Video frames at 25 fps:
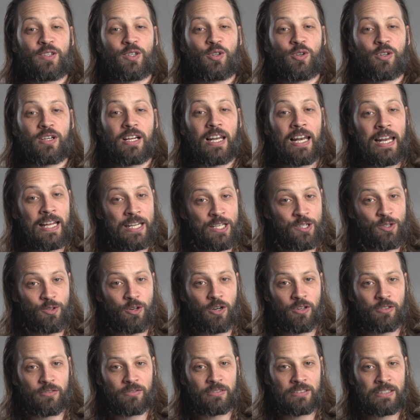your
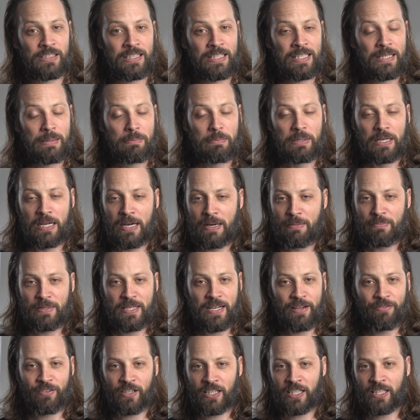cholesterol. But I'm
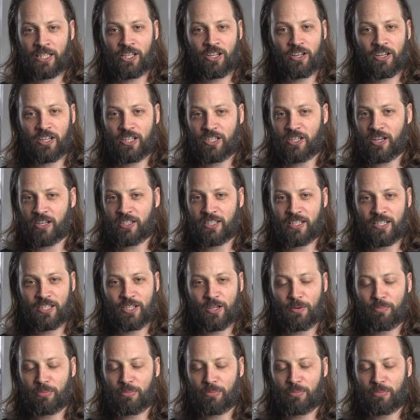definitely not a doctor, so